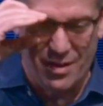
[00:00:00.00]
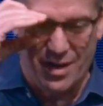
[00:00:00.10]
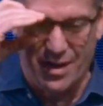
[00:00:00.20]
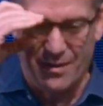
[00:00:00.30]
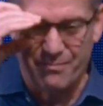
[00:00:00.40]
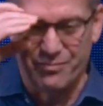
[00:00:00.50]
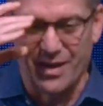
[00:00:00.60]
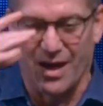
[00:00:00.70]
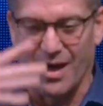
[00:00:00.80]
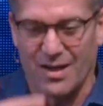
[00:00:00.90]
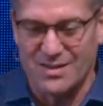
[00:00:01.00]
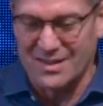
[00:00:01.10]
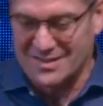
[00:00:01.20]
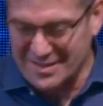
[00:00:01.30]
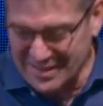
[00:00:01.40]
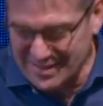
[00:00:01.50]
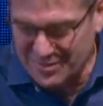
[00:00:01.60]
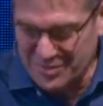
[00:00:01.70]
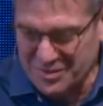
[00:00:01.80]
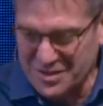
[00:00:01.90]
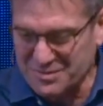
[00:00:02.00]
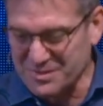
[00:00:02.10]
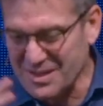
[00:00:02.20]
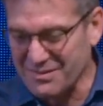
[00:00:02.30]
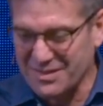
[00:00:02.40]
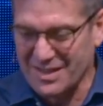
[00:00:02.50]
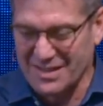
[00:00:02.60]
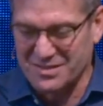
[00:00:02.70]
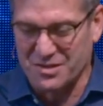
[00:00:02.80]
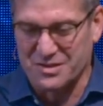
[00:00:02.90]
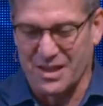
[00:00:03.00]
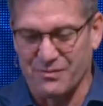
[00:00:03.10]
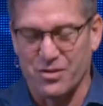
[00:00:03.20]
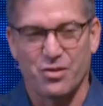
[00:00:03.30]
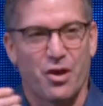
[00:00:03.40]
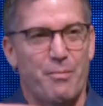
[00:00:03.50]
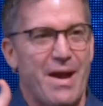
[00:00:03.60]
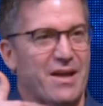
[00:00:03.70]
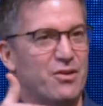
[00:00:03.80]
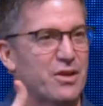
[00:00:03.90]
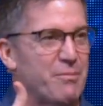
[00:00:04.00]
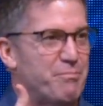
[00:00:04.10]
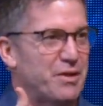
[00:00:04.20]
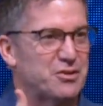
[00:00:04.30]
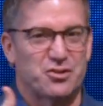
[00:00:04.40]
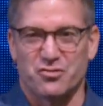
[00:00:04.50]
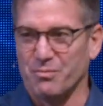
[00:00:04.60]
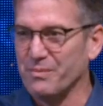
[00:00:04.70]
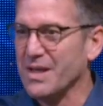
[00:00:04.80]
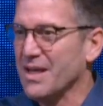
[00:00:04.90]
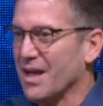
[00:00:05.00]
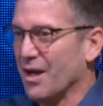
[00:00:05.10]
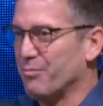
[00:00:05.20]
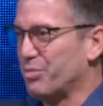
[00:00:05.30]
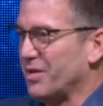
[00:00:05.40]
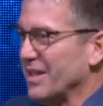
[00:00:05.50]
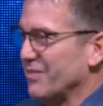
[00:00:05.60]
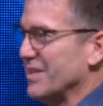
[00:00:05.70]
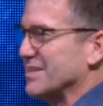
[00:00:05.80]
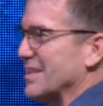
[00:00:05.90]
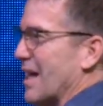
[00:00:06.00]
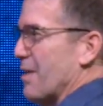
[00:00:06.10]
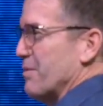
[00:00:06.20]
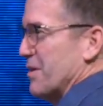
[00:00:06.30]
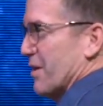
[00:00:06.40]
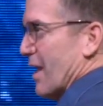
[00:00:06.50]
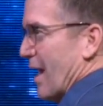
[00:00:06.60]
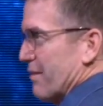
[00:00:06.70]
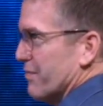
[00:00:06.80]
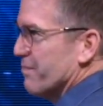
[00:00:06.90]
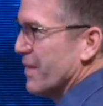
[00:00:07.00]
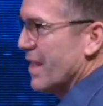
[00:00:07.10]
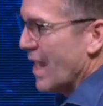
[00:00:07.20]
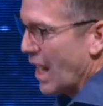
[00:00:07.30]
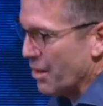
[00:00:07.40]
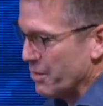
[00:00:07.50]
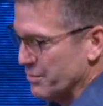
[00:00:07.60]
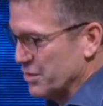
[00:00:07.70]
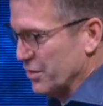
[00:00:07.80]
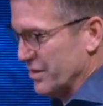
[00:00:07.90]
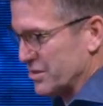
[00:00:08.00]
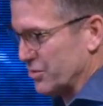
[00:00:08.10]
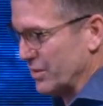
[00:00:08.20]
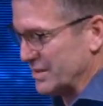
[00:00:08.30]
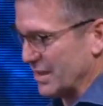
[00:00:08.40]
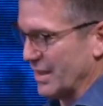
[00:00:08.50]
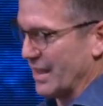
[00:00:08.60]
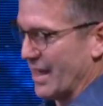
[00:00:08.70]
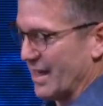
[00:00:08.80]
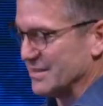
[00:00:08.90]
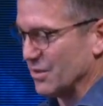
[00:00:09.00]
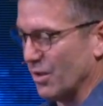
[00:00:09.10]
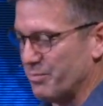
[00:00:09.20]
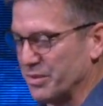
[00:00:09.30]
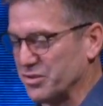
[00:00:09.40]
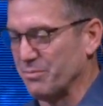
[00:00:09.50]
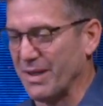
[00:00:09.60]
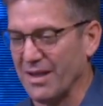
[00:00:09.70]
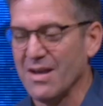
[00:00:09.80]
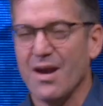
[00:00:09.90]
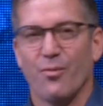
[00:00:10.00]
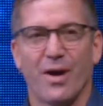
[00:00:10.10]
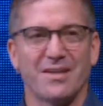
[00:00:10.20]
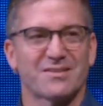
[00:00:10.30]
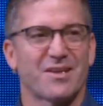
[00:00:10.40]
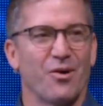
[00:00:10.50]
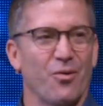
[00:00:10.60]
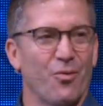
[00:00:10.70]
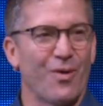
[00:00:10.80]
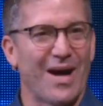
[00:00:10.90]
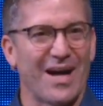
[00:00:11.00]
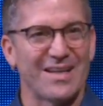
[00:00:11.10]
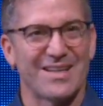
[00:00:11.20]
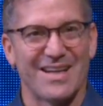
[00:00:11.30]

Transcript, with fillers: um, holiday season with Christmas and everything is a good time for you? Go back and look at pictures from a previous time in your life. I remember doing this recently, and I saw a picture of me where I just go, well, I,